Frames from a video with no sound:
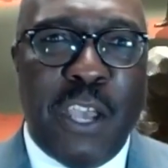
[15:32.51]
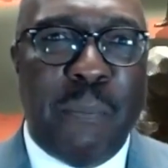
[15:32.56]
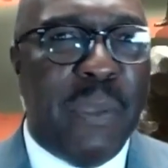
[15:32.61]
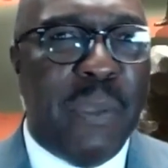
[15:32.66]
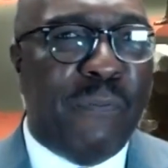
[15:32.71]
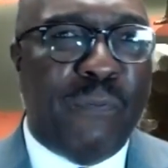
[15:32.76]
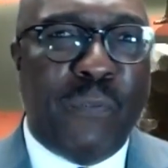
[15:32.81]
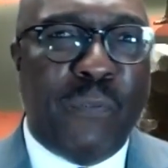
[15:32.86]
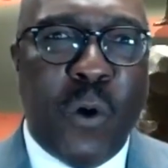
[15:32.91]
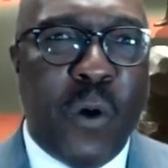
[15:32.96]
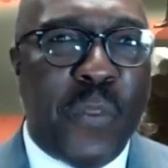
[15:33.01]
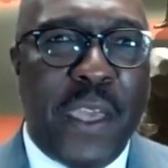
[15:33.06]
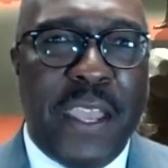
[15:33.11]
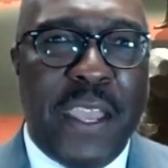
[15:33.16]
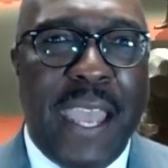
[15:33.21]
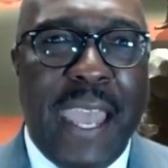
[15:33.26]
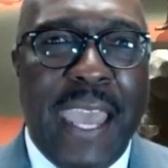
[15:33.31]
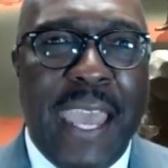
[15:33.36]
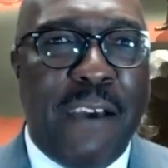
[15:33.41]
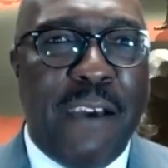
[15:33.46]
before
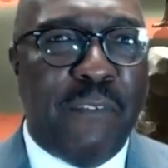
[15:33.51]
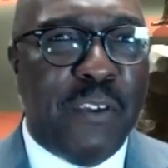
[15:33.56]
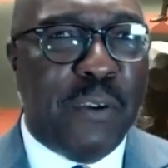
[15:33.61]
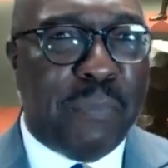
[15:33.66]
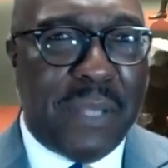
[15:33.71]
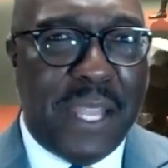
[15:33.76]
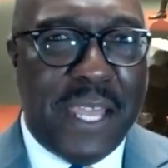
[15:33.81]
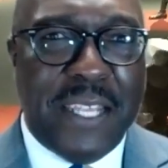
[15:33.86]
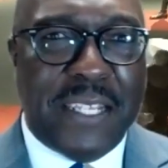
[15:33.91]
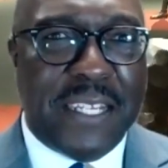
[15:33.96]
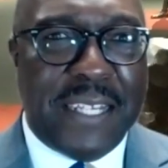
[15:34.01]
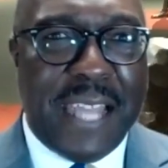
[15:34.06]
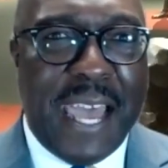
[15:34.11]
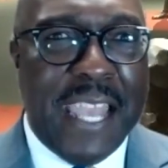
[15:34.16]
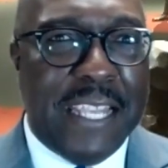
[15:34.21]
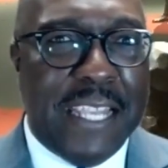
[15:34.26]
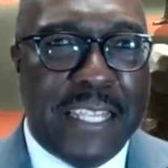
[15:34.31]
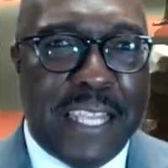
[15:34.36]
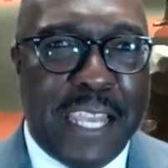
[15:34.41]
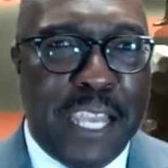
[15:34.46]
they ever played a
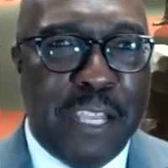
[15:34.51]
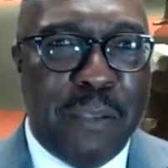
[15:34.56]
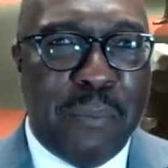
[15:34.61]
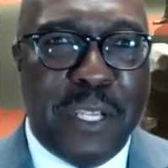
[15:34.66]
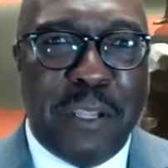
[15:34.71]
night game